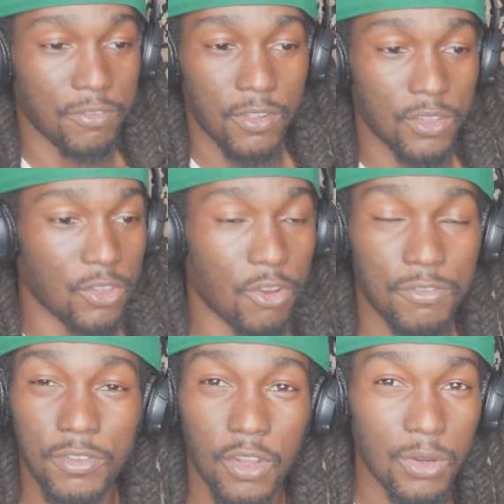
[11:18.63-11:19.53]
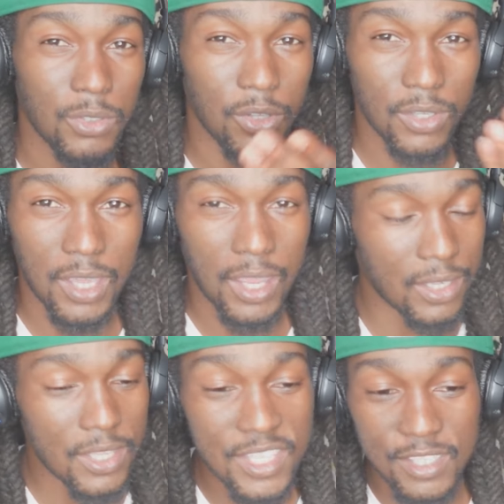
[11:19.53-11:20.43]
your flow, your
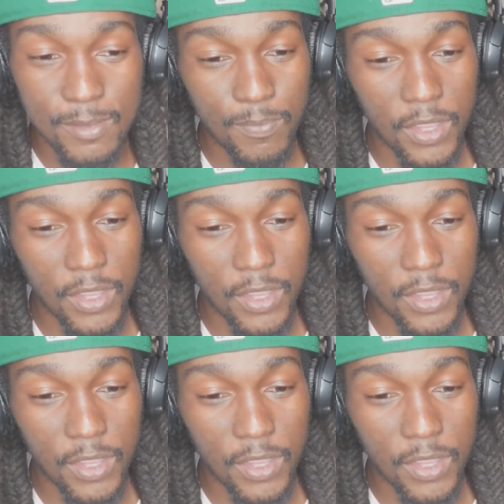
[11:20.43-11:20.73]
cadence